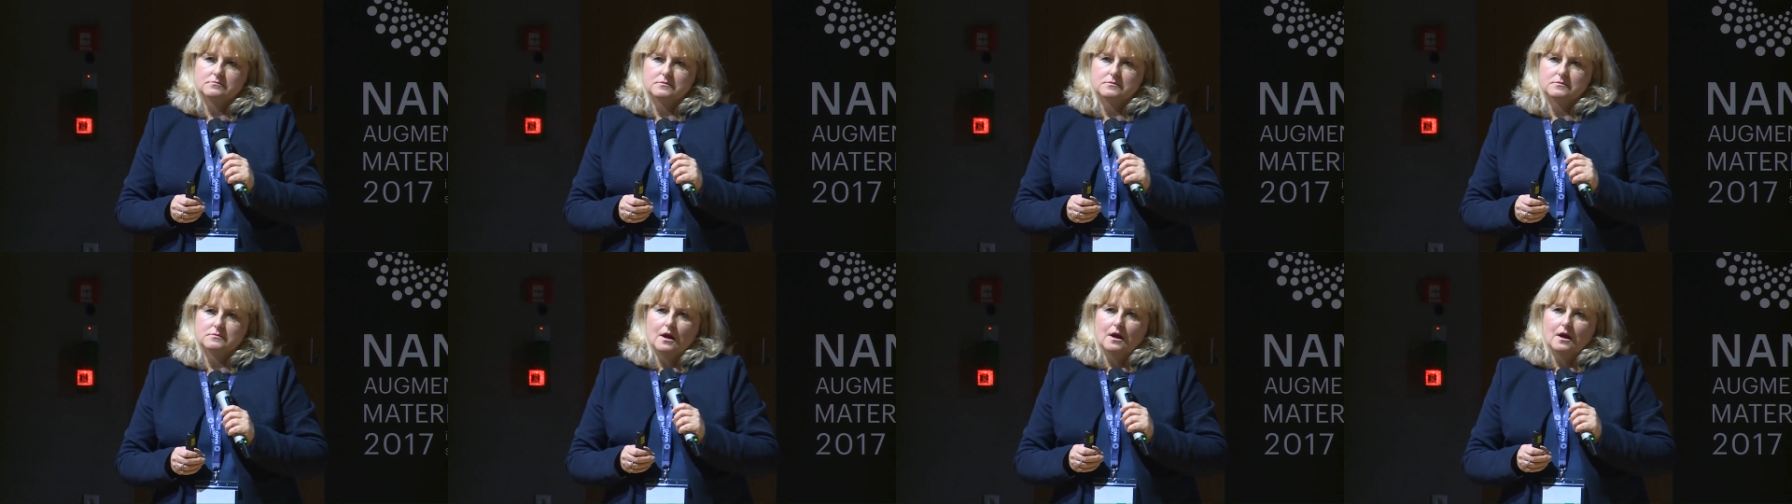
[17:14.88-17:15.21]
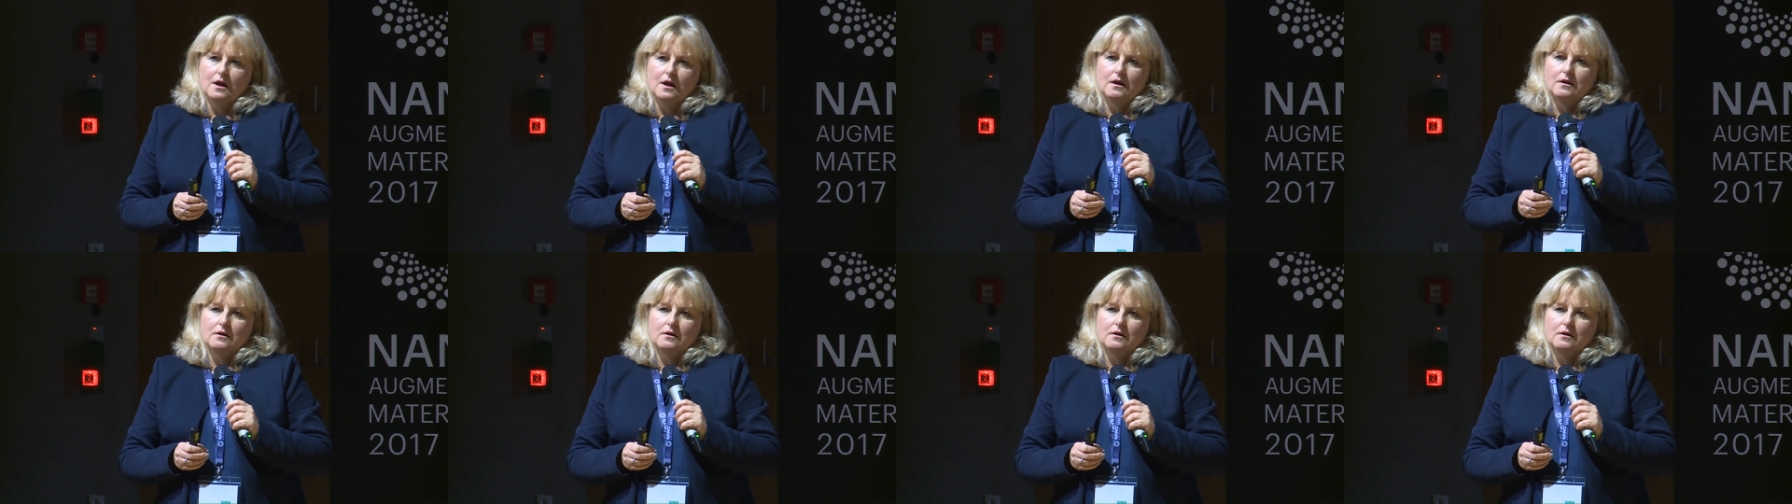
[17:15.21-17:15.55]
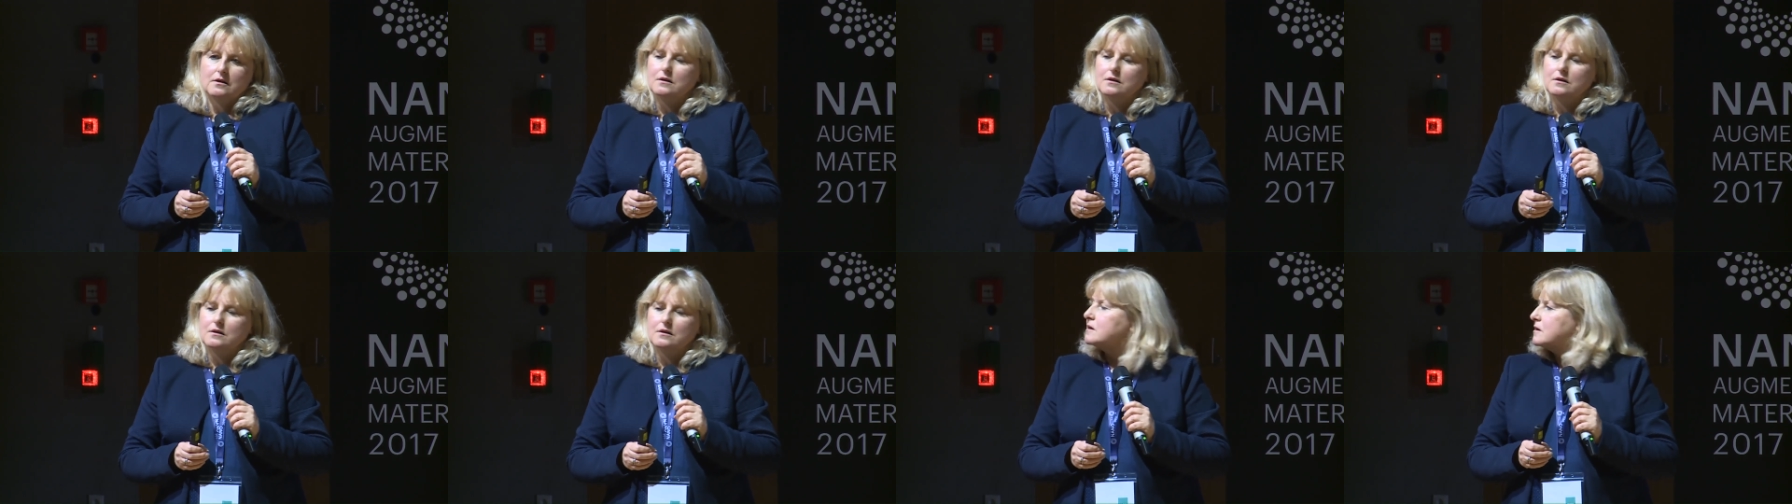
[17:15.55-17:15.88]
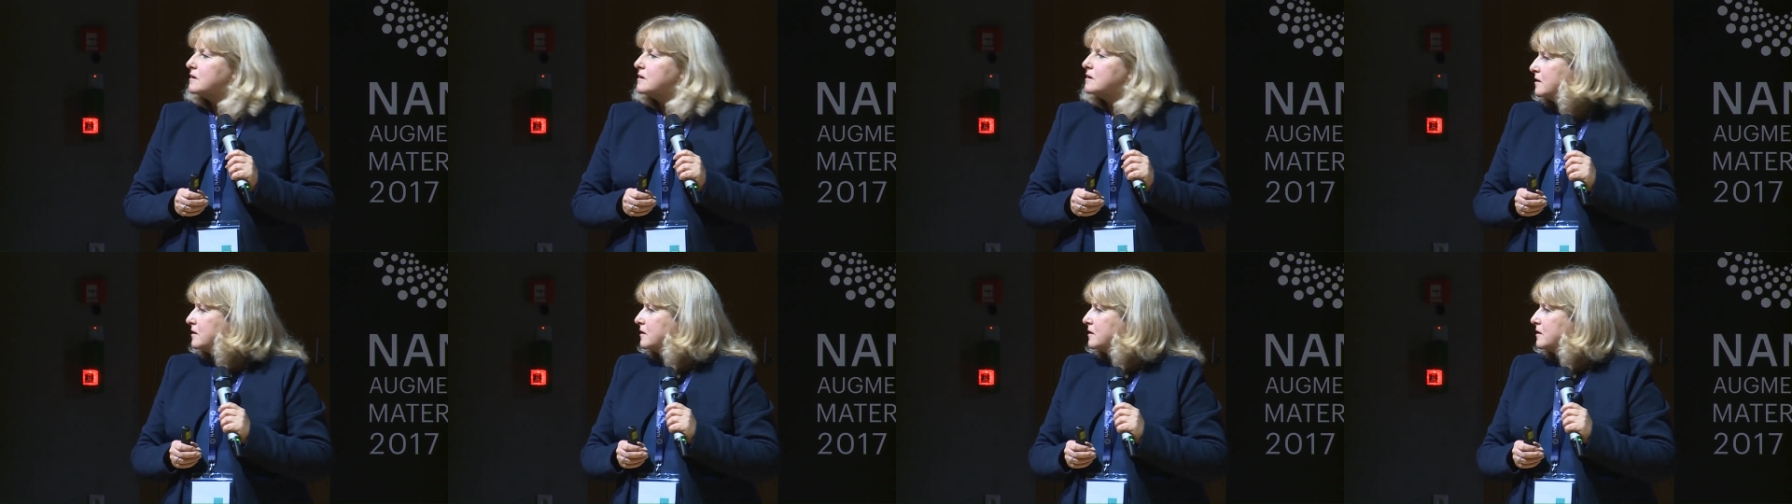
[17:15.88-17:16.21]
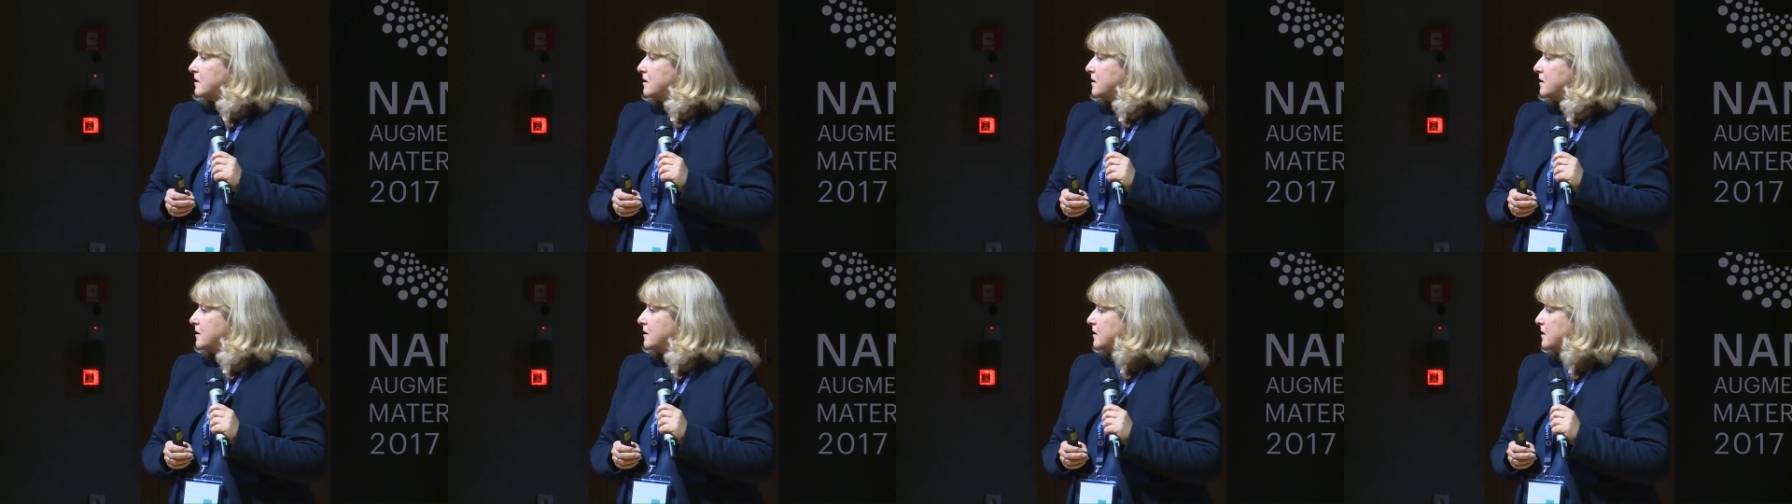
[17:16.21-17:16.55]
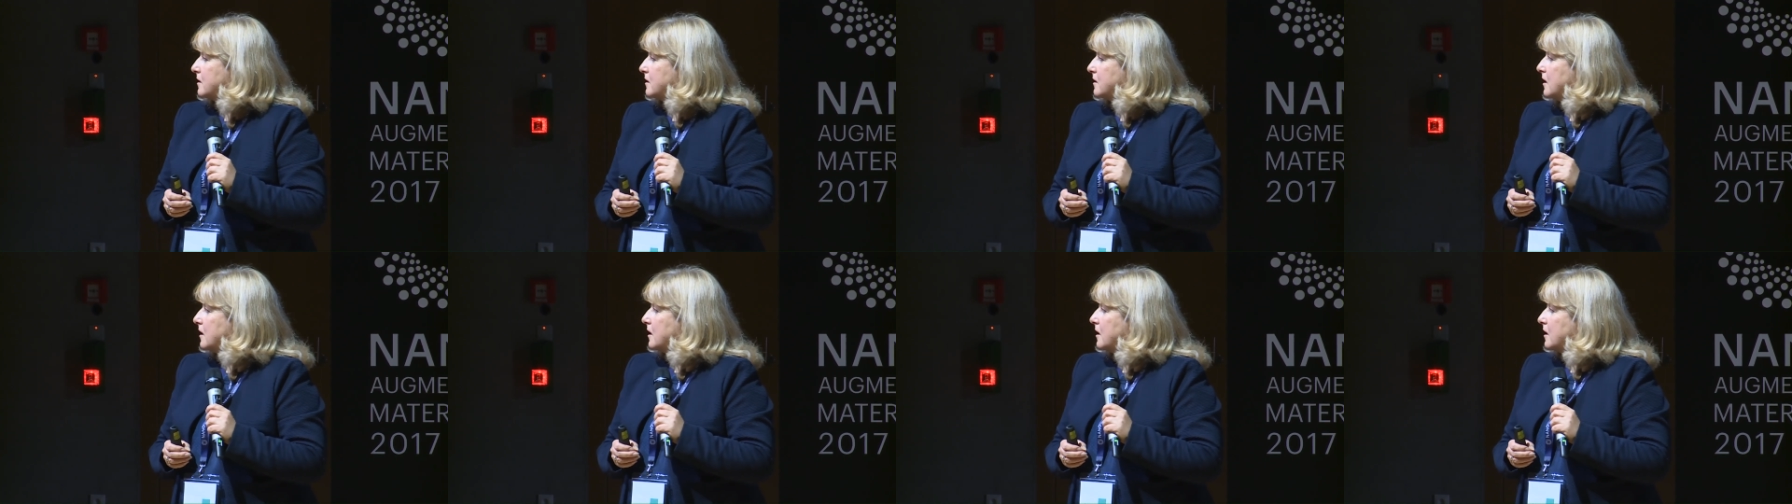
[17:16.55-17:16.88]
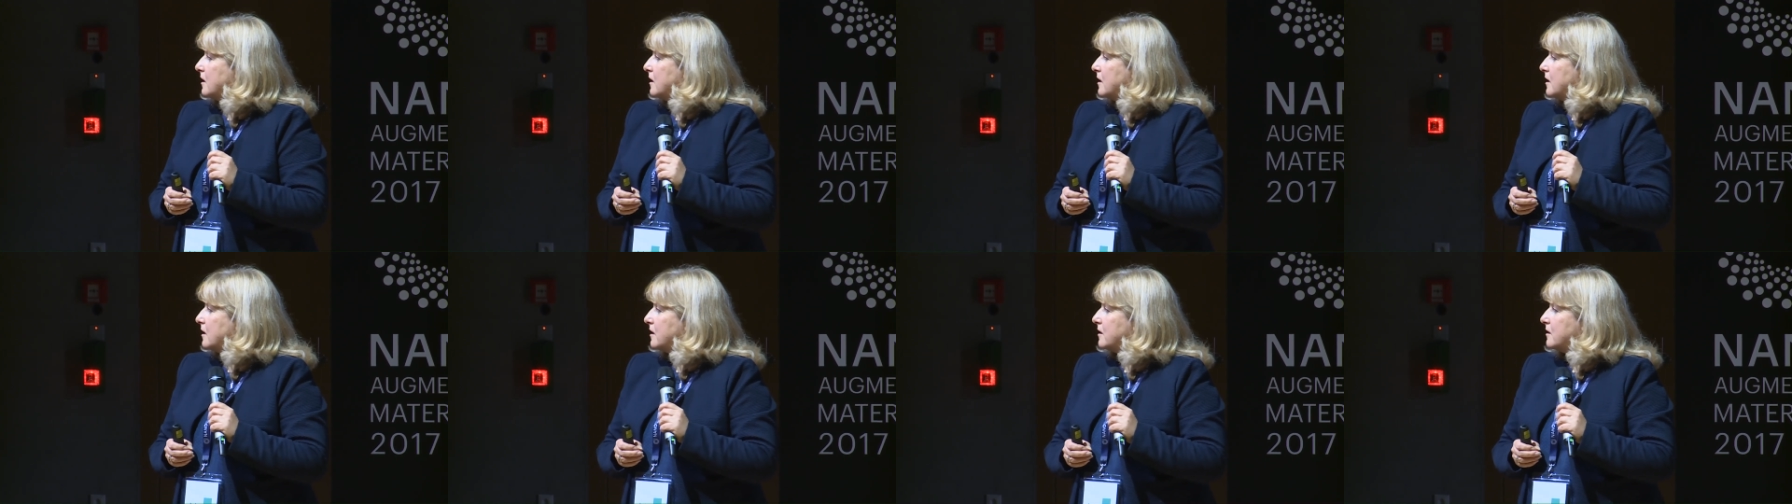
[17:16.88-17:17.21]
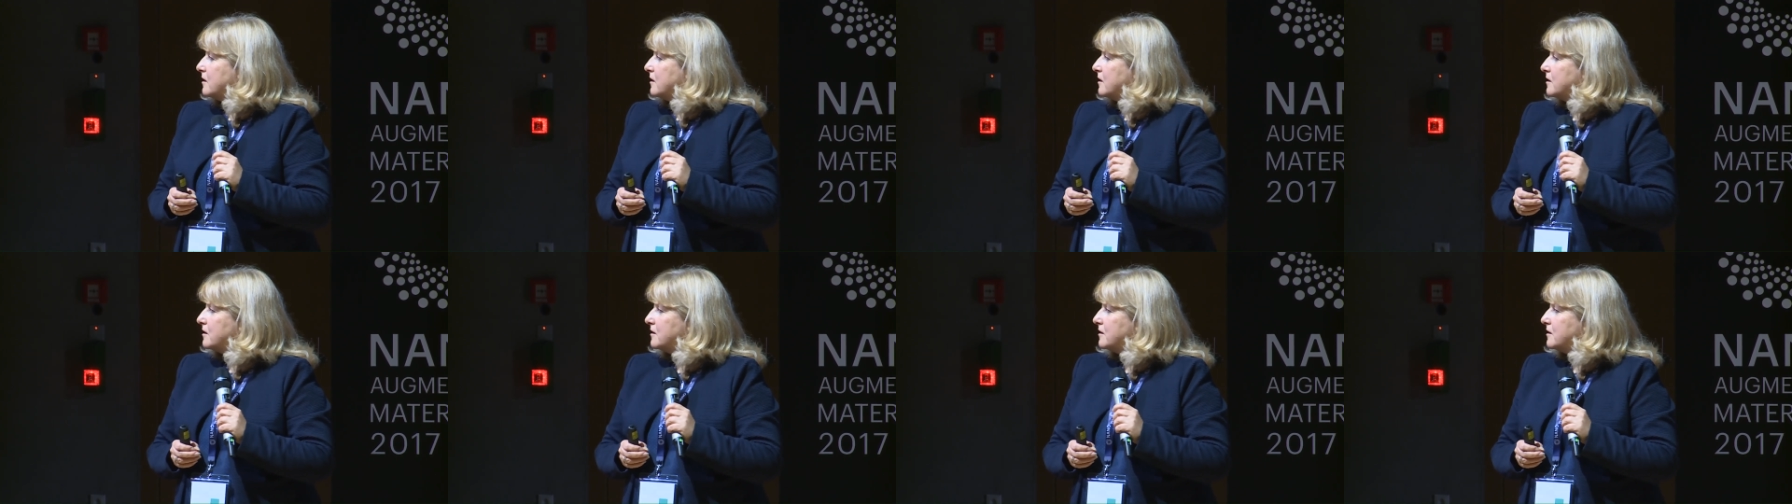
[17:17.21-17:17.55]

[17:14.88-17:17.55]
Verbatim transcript: Functionalization obviously is not good direction.